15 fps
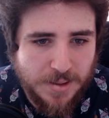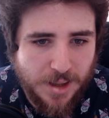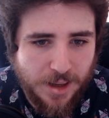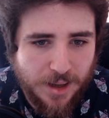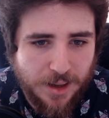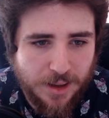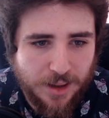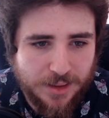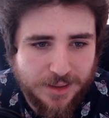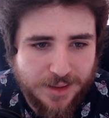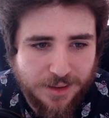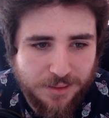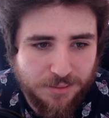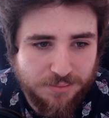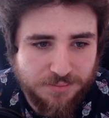
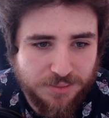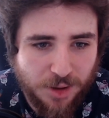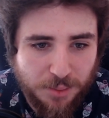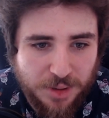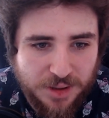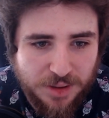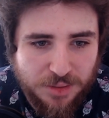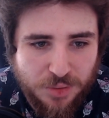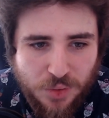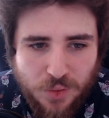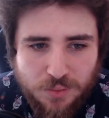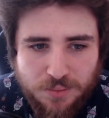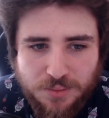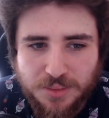They're committed to